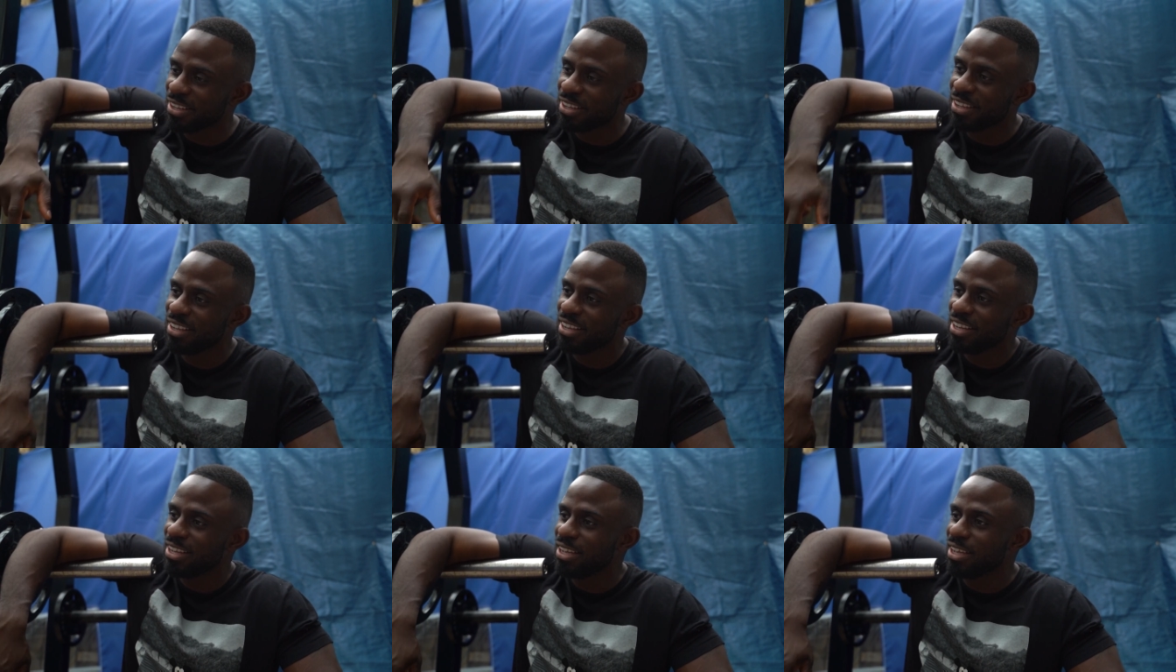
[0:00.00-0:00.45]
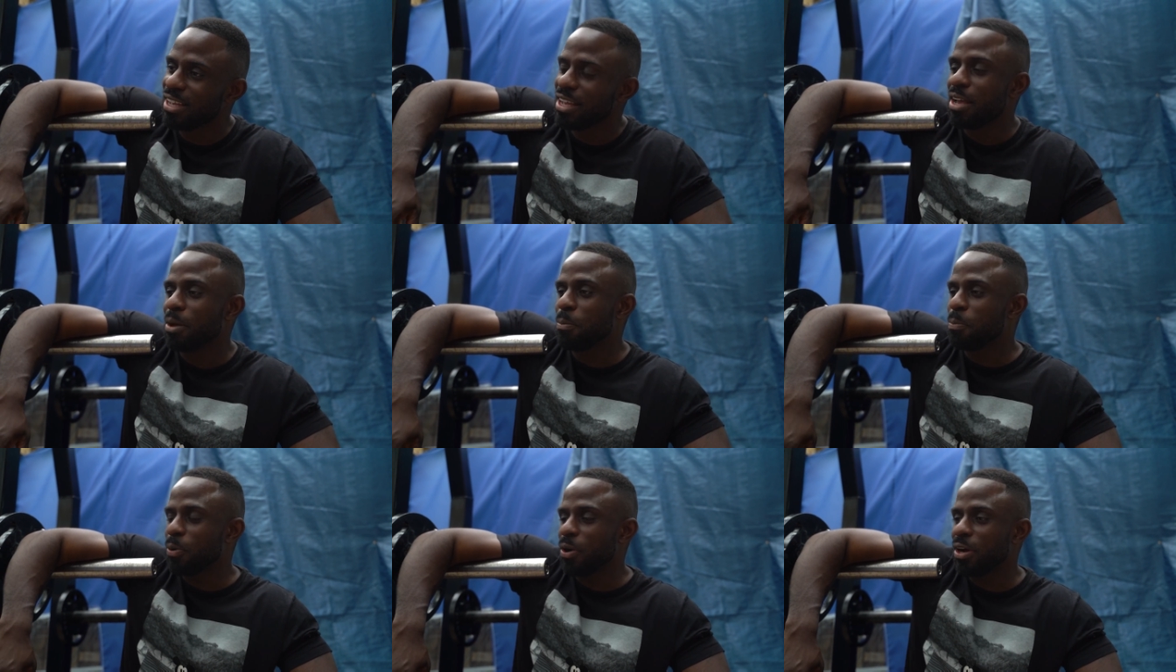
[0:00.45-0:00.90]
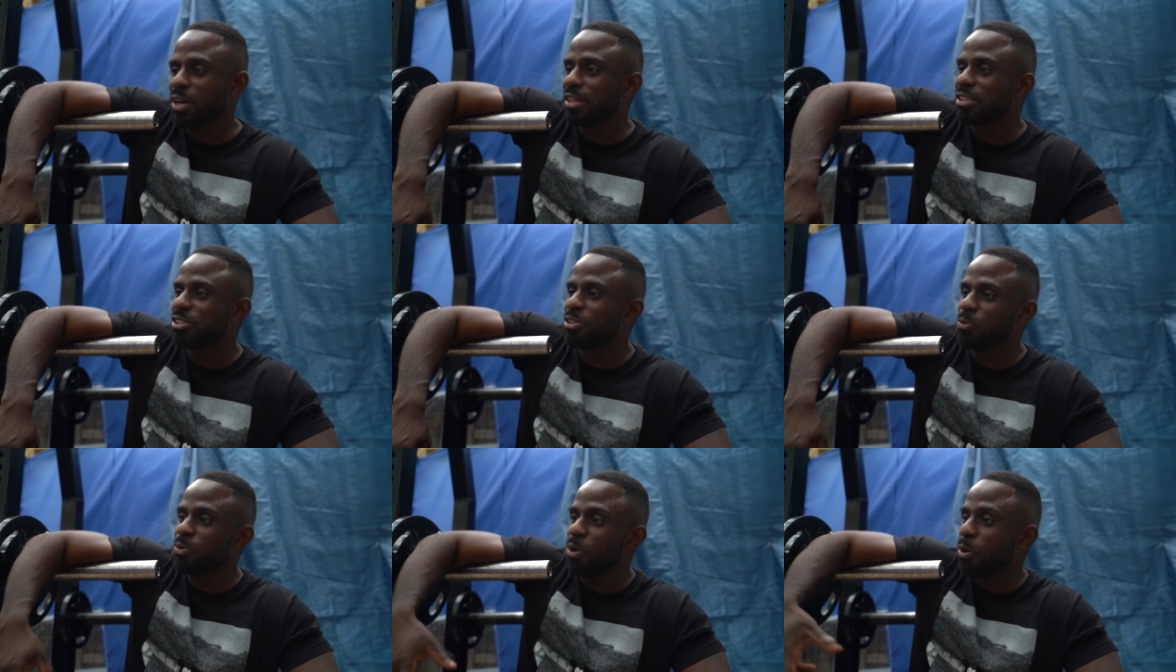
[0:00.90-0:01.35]
faster.
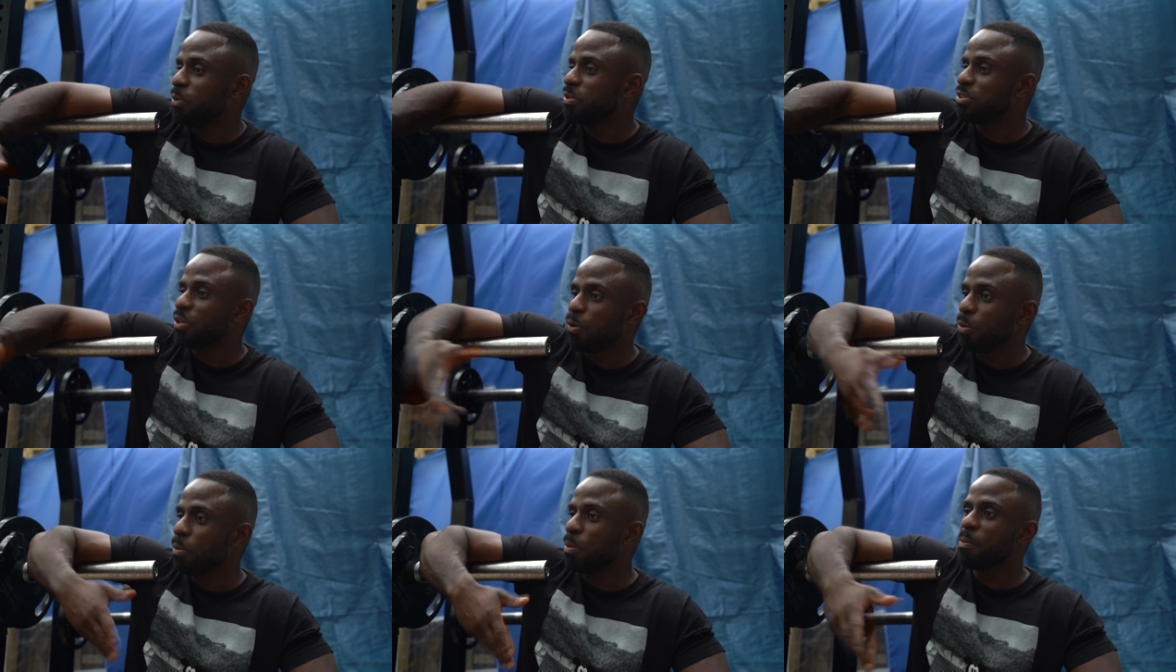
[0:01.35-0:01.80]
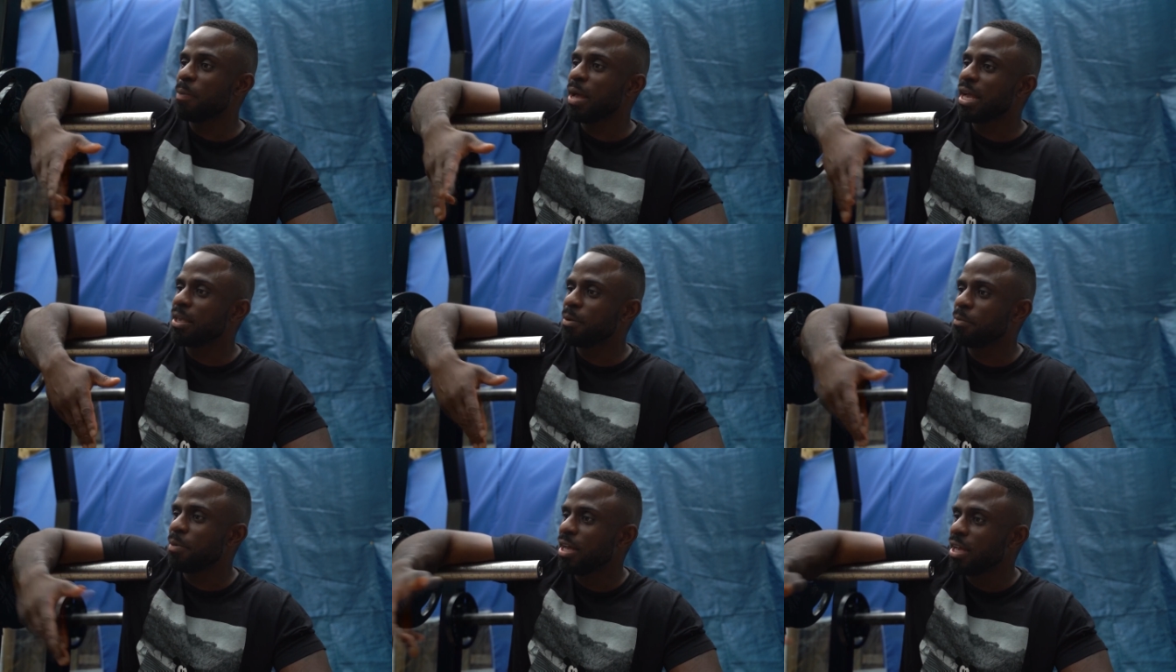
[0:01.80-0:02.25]
But she would always hold me back in